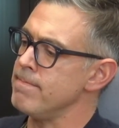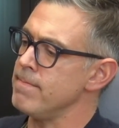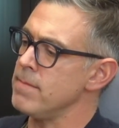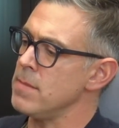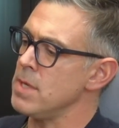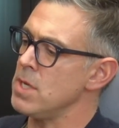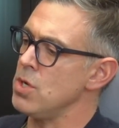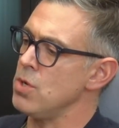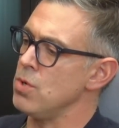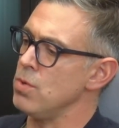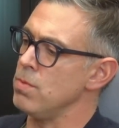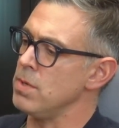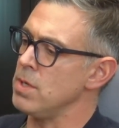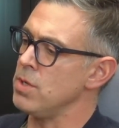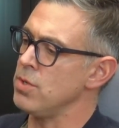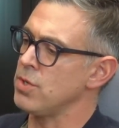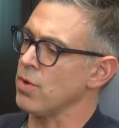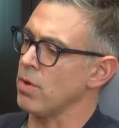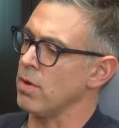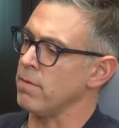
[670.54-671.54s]

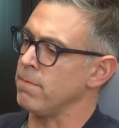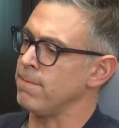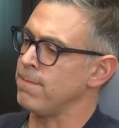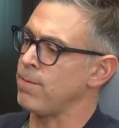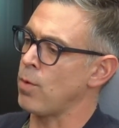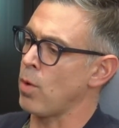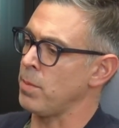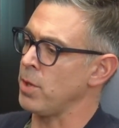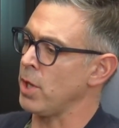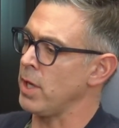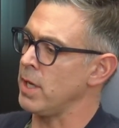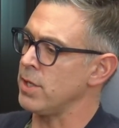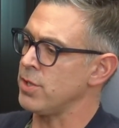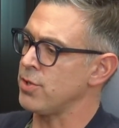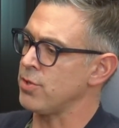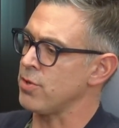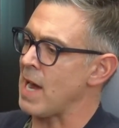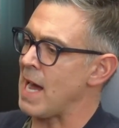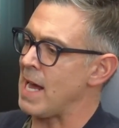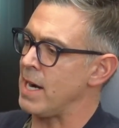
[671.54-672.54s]
you sort of formulate a
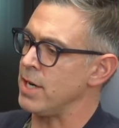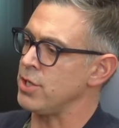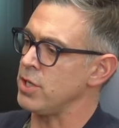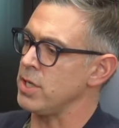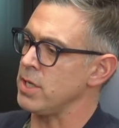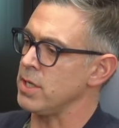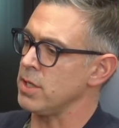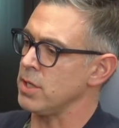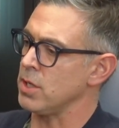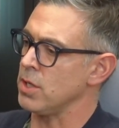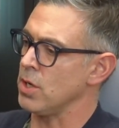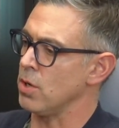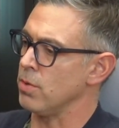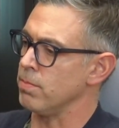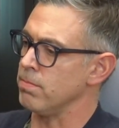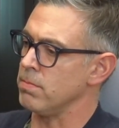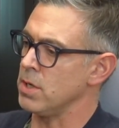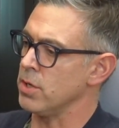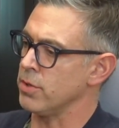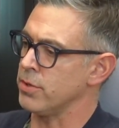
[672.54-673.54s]
strategy,
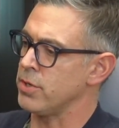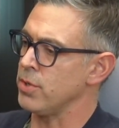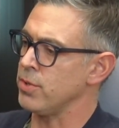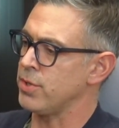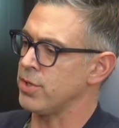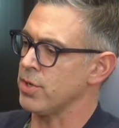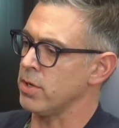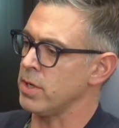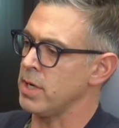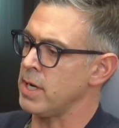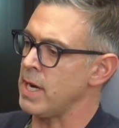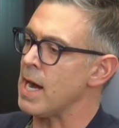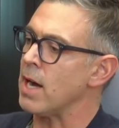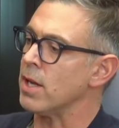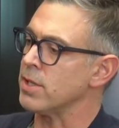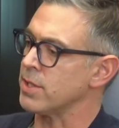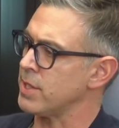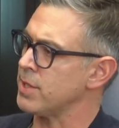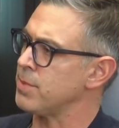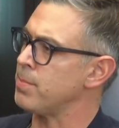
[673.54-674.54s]
you'll do certain
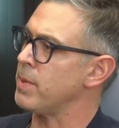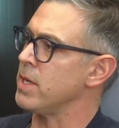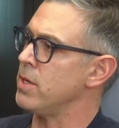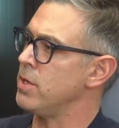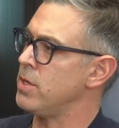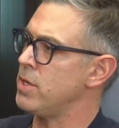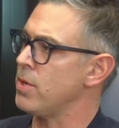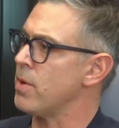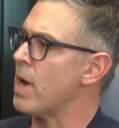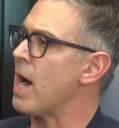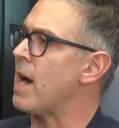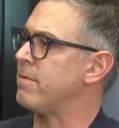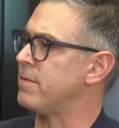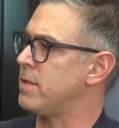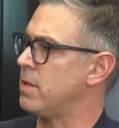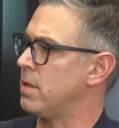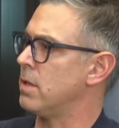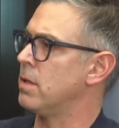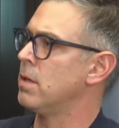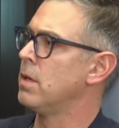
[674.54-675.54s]
analysis, but you do have
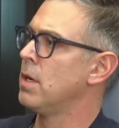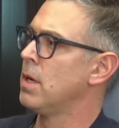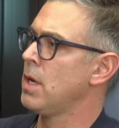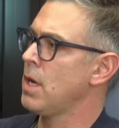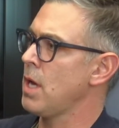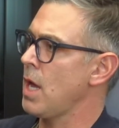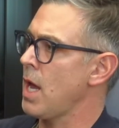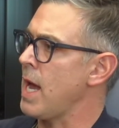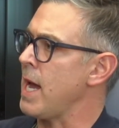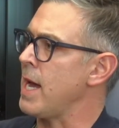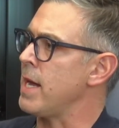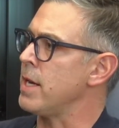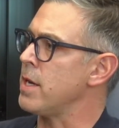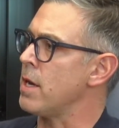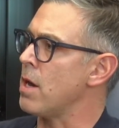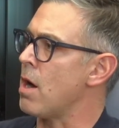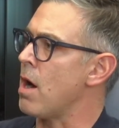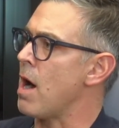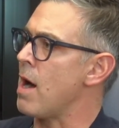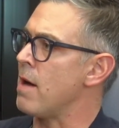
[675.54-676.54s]
to hand it
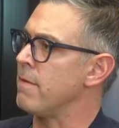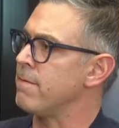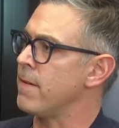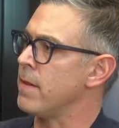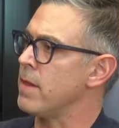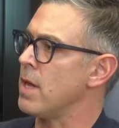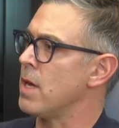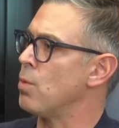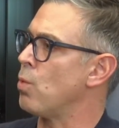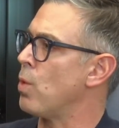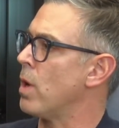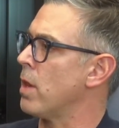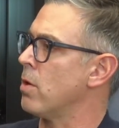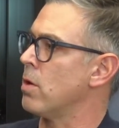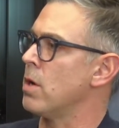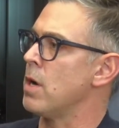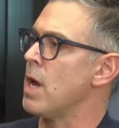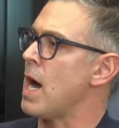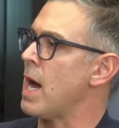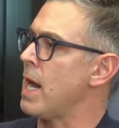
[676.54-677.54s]
off. And then whether
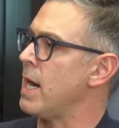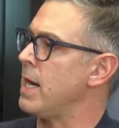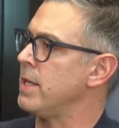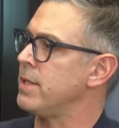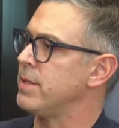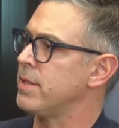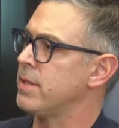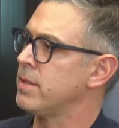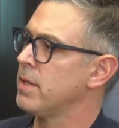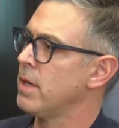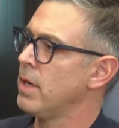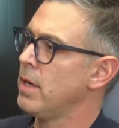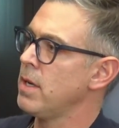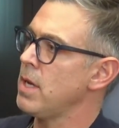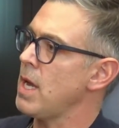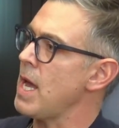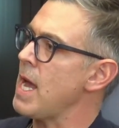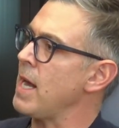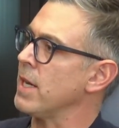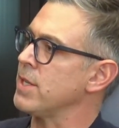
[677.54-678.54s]
or not it's
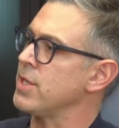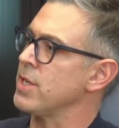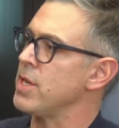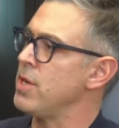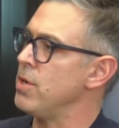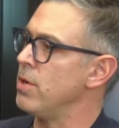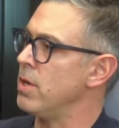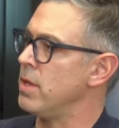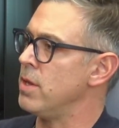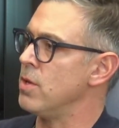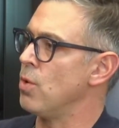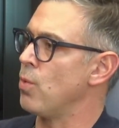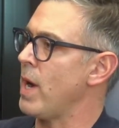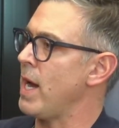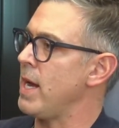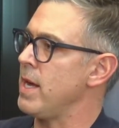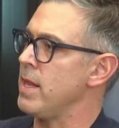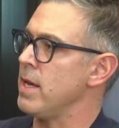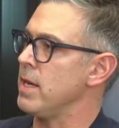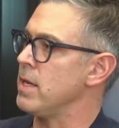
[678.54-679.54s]
executed in the
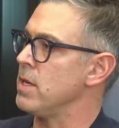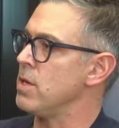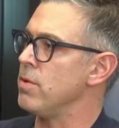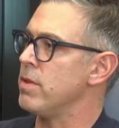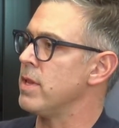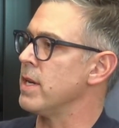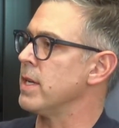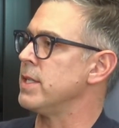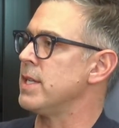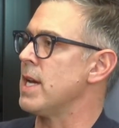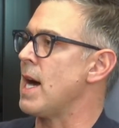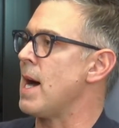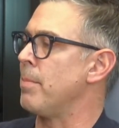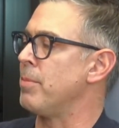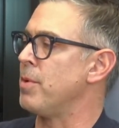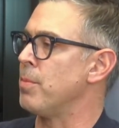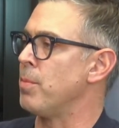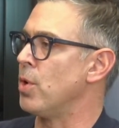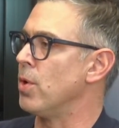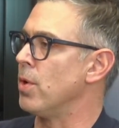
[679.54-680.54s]
way that you think is
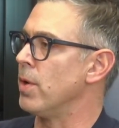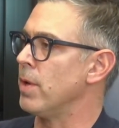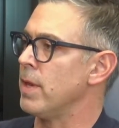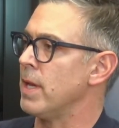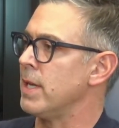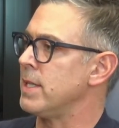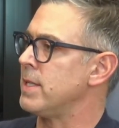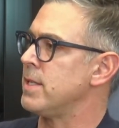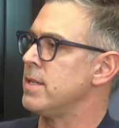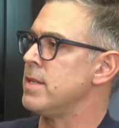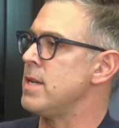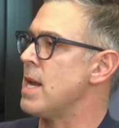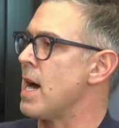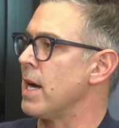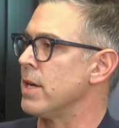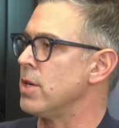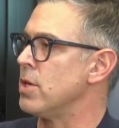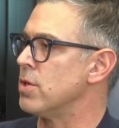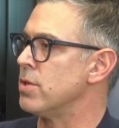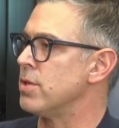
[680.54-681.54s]
optimal, that's
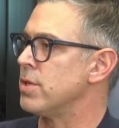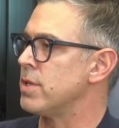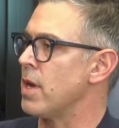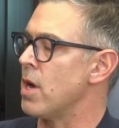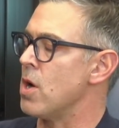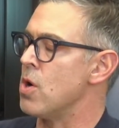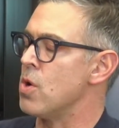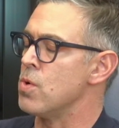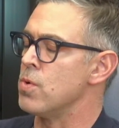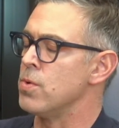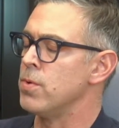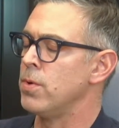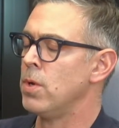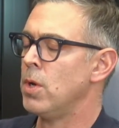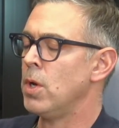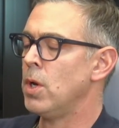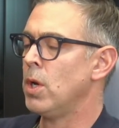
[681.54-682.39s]
not yours to own.